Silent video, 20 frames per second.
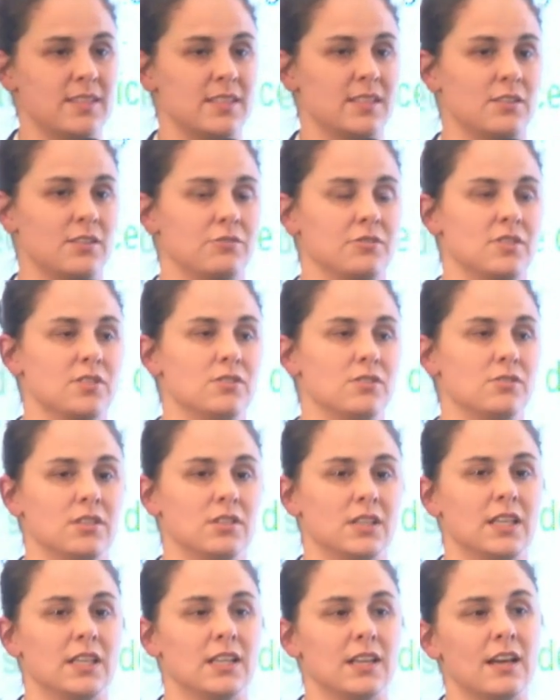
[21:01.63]
sector is
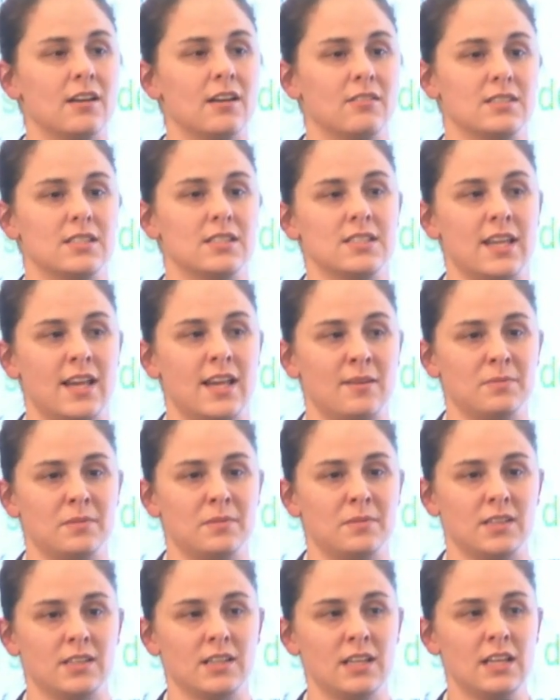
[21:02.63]
doing in how this is
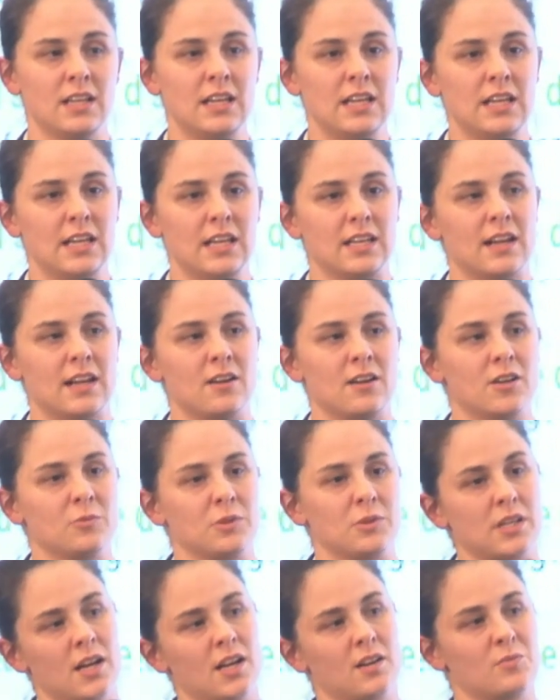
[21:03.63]
happening? And how can
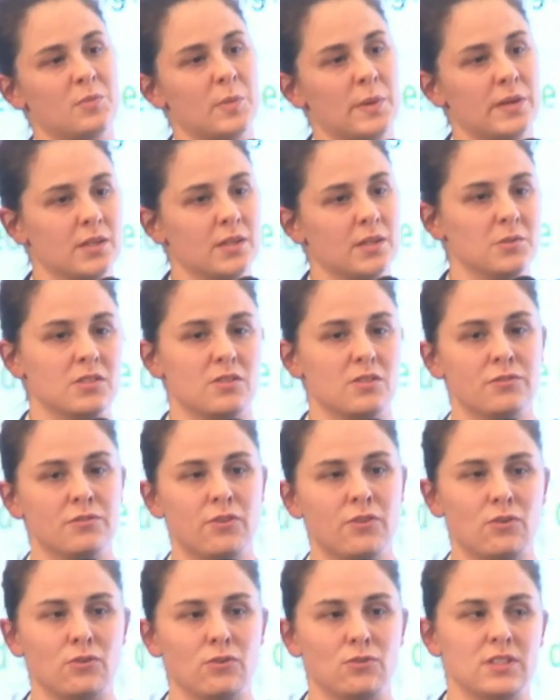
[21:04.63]
we kind of bring them into the
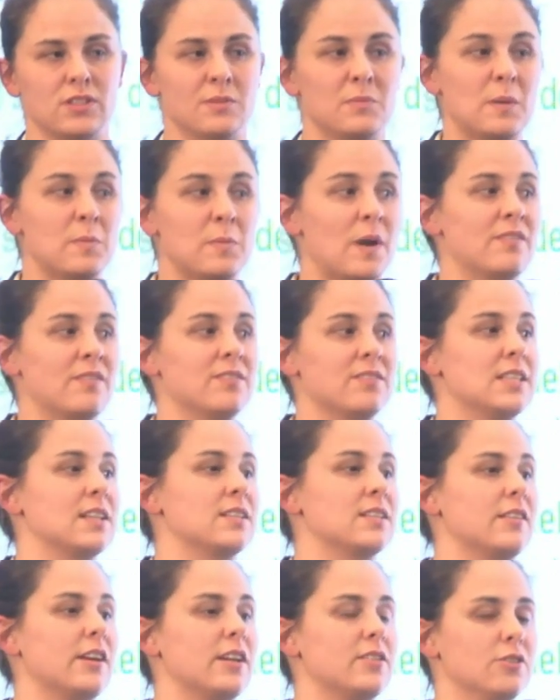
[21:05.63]
fold? And by private
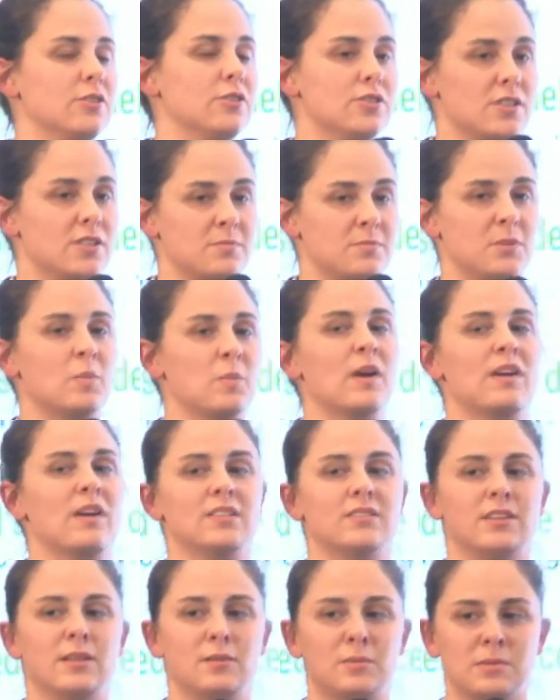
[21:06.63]
sector, I don't just mean private
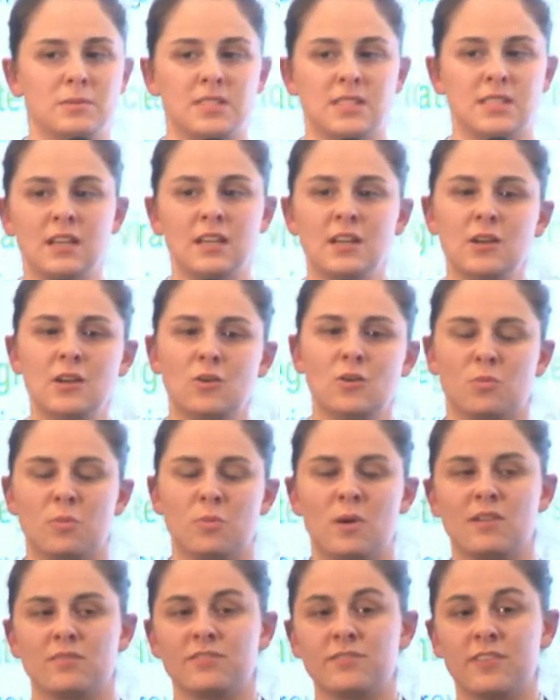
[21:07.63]
developers or
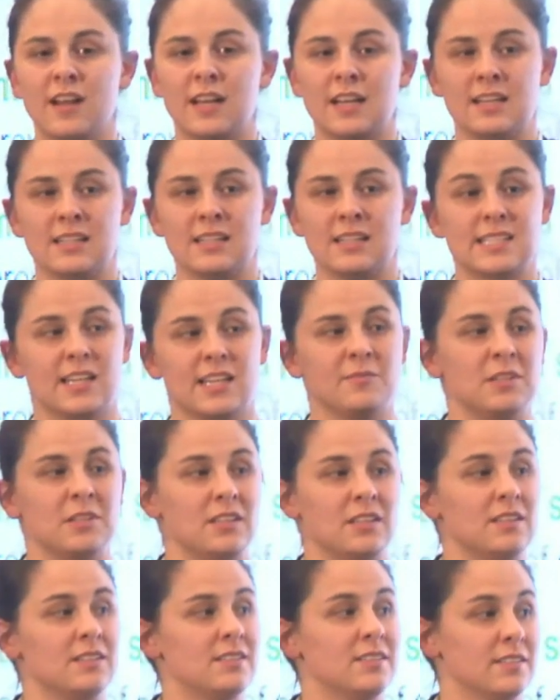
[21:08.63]
private finance, I
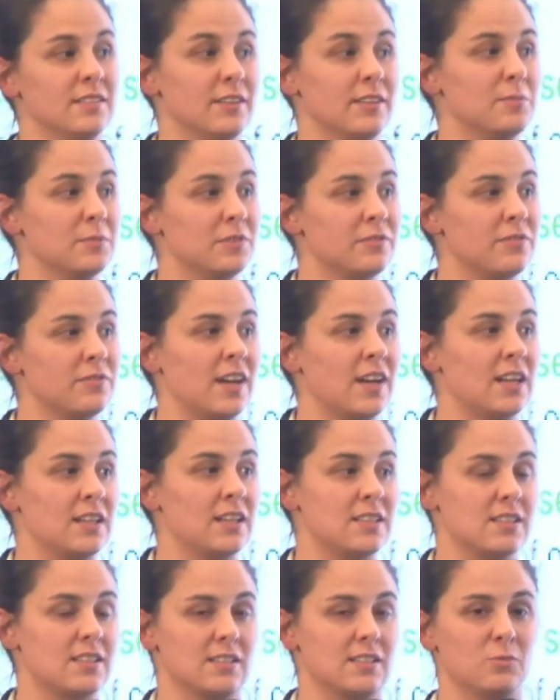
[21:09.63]
mean development
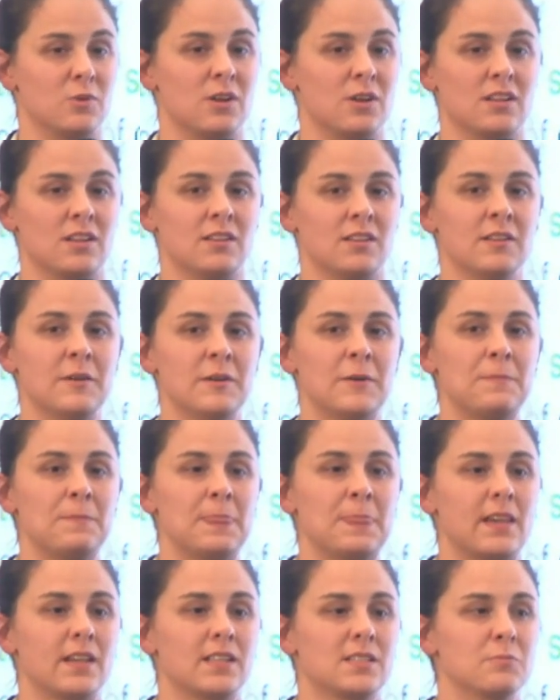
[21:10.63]
finance as well.
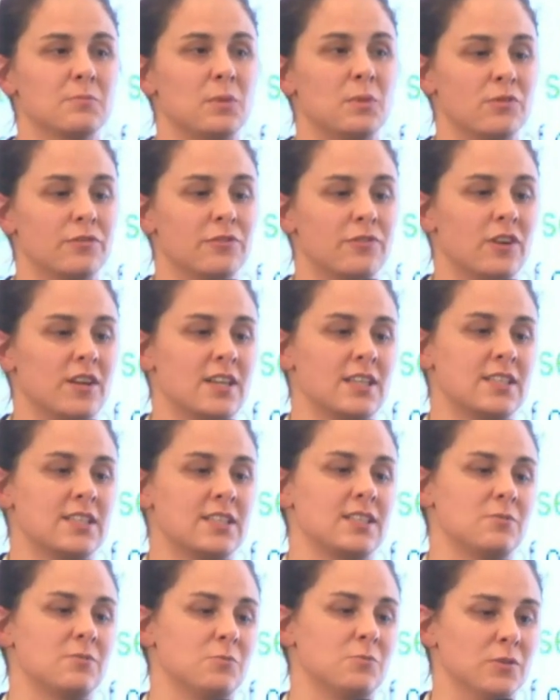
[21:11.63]
It's important for
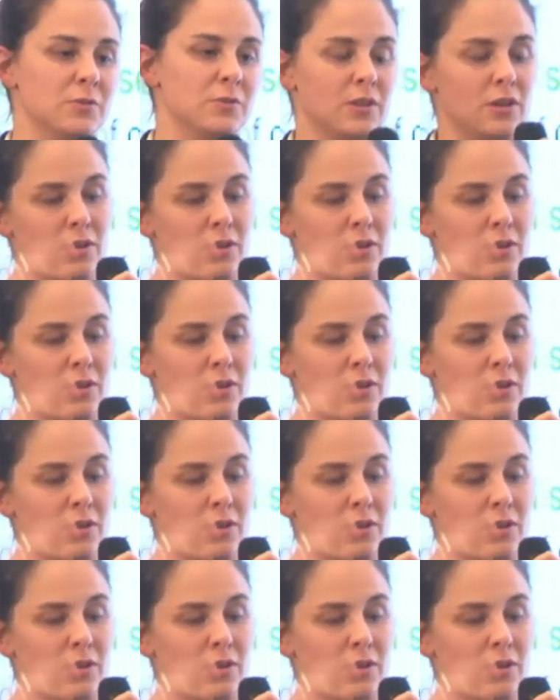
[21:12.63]
us when we